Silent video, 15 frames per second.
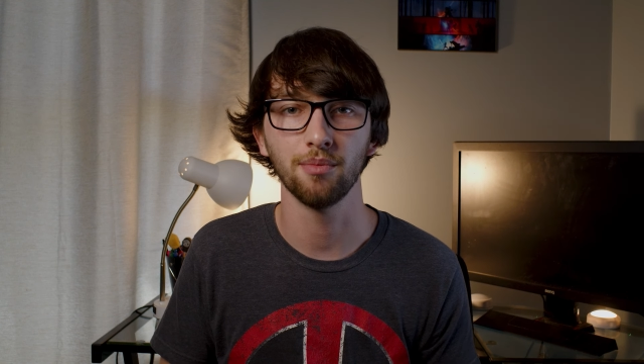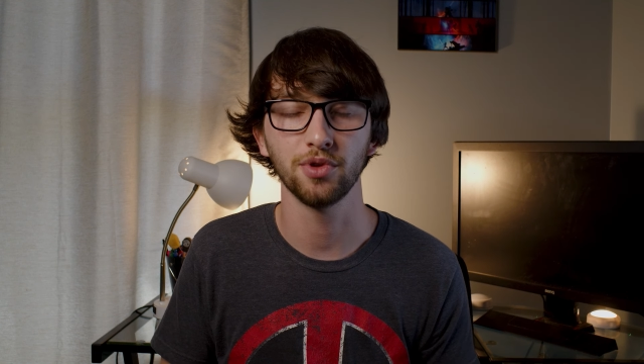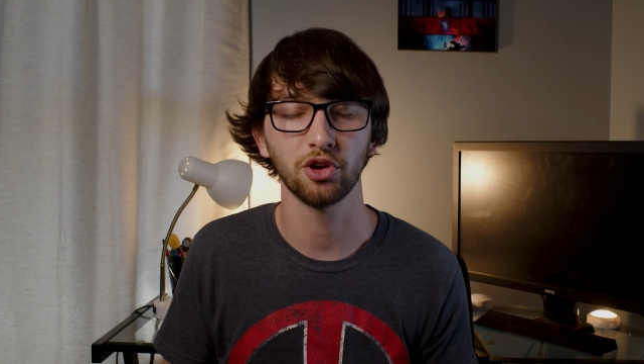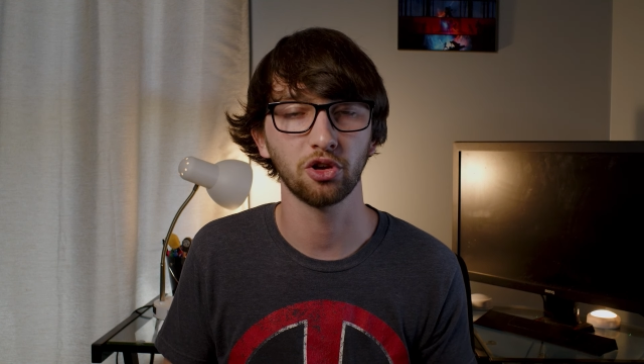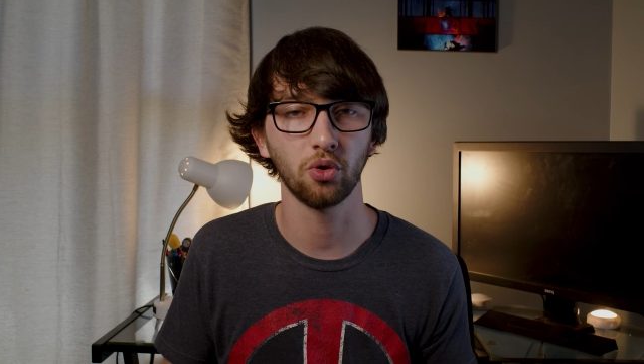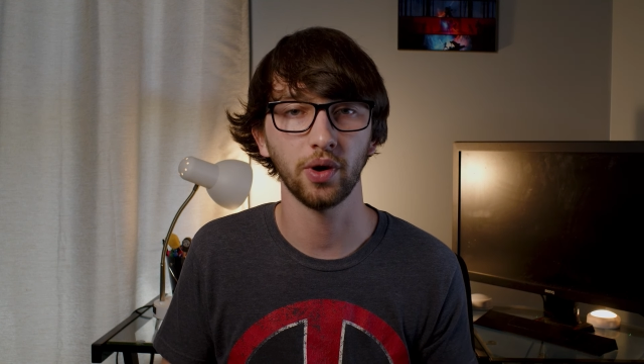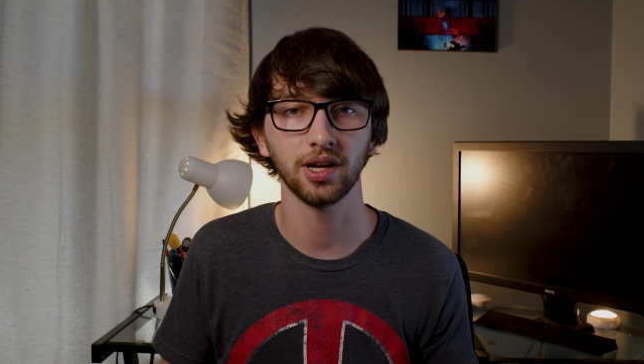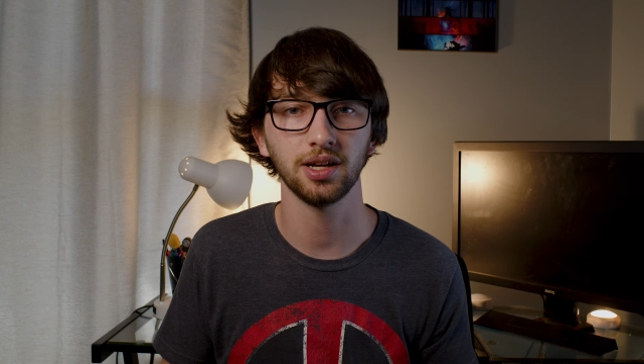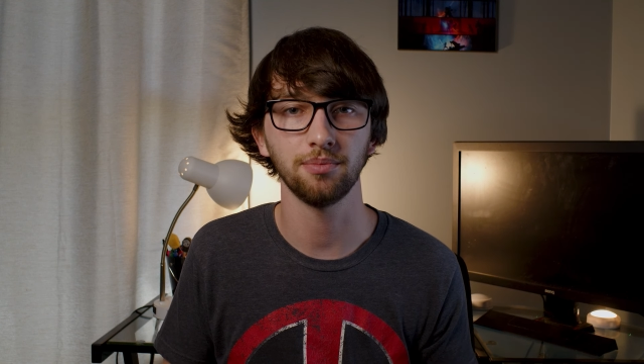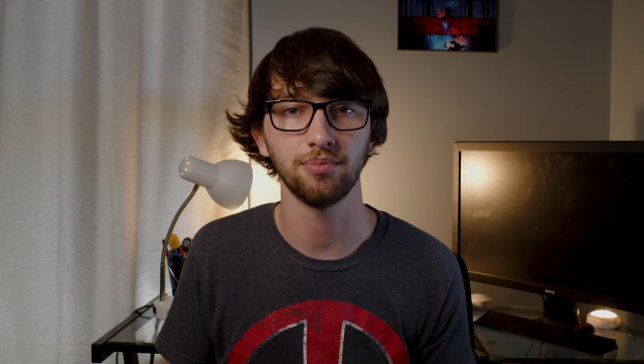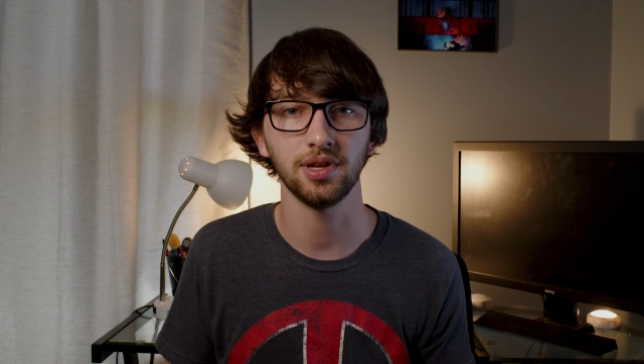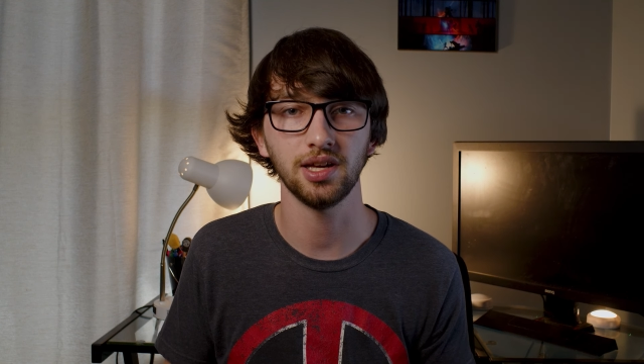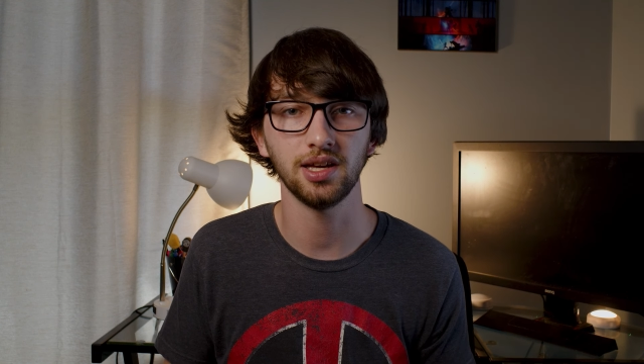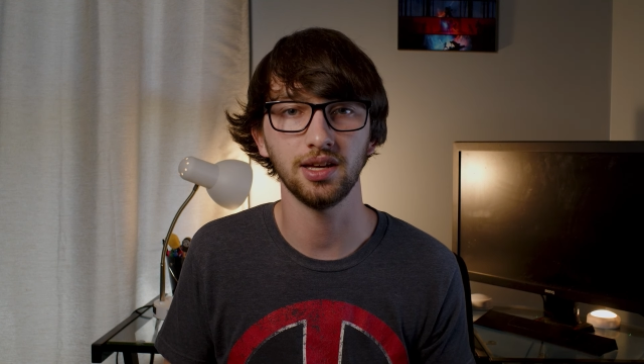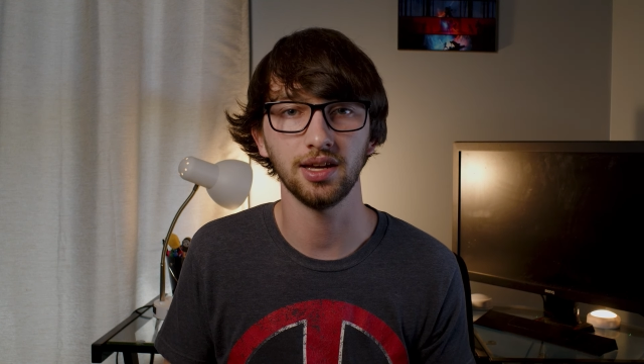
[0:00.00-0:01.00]
you're going to
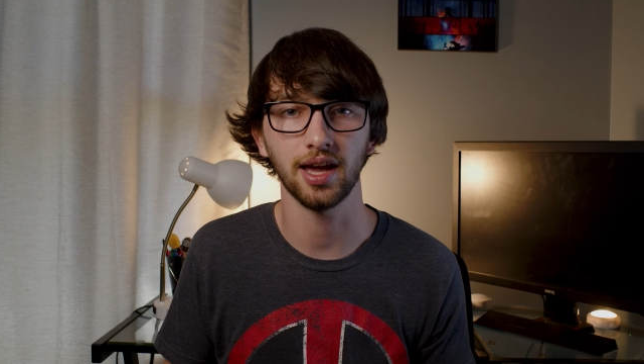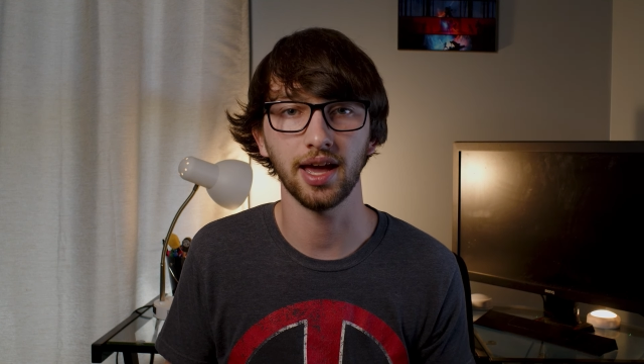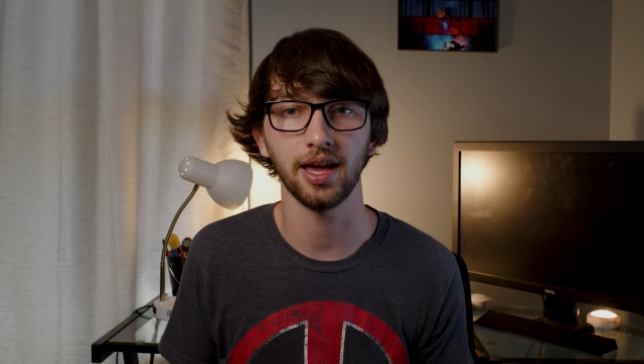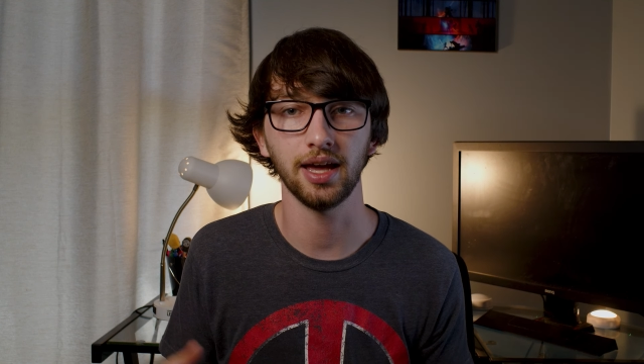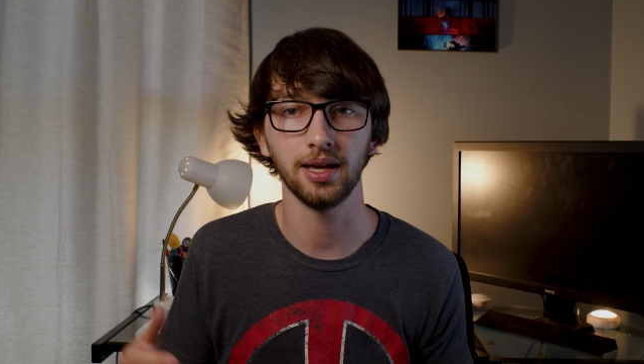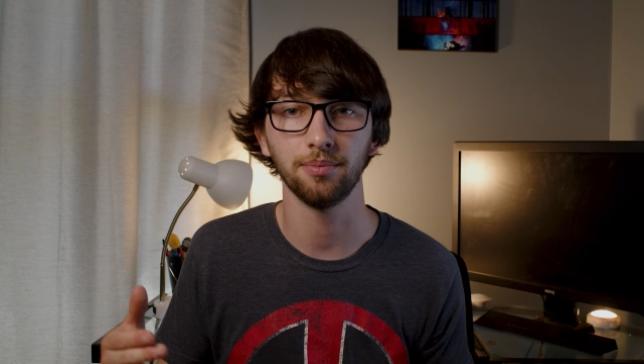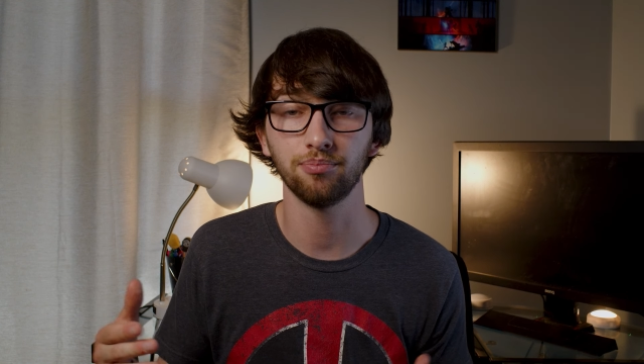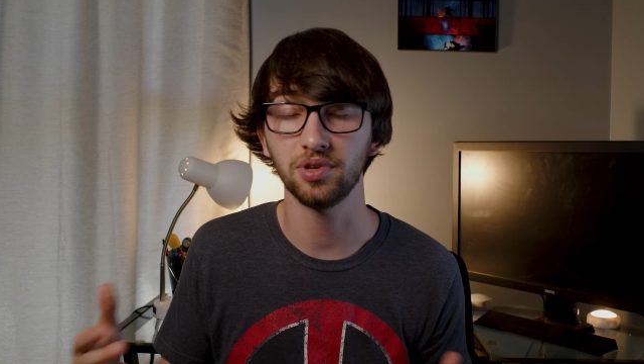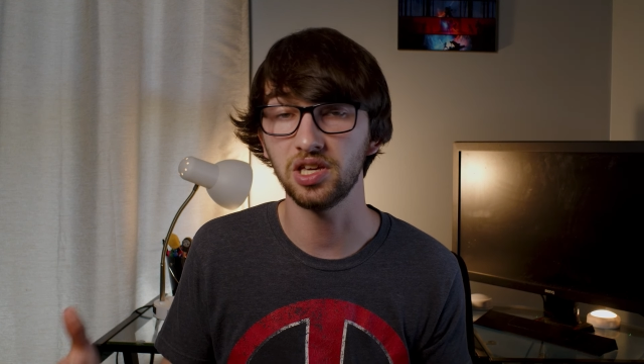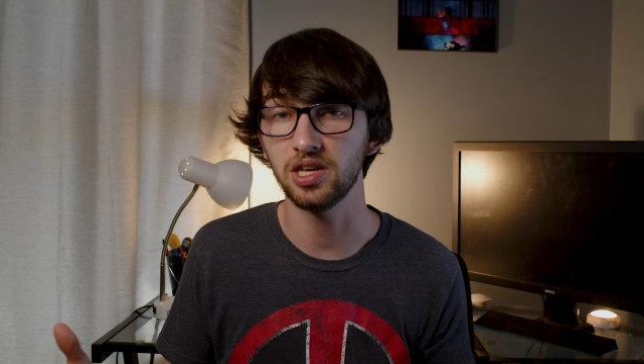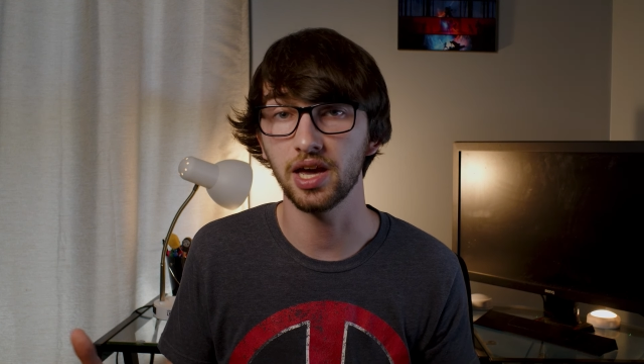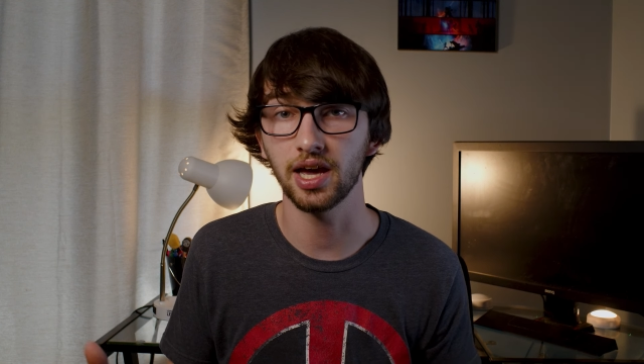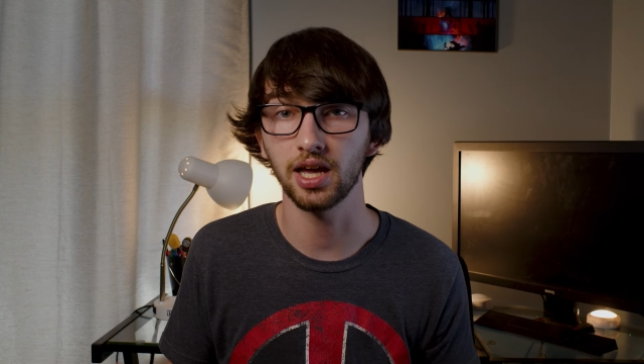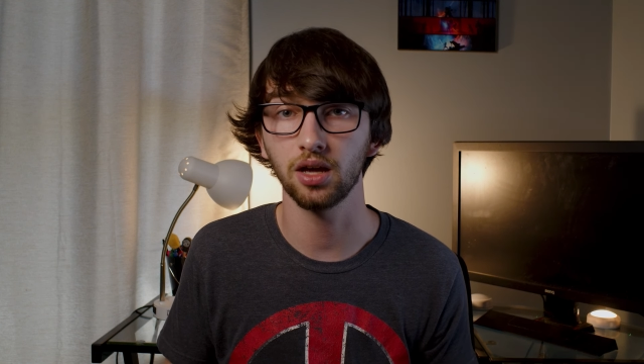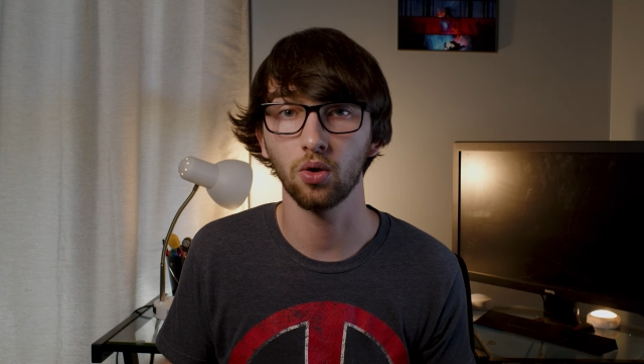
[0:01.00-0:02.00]
be a
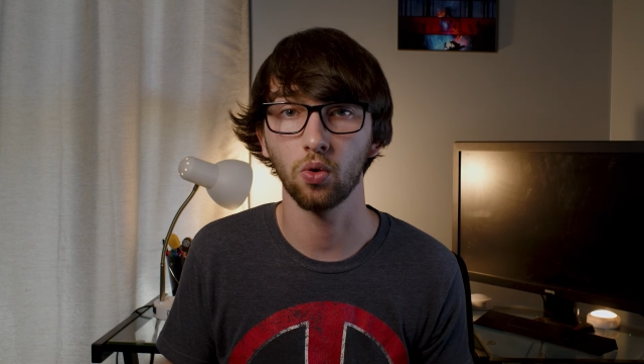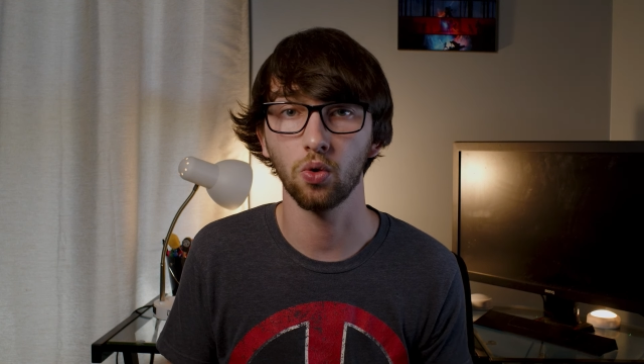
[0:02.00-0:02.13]
PA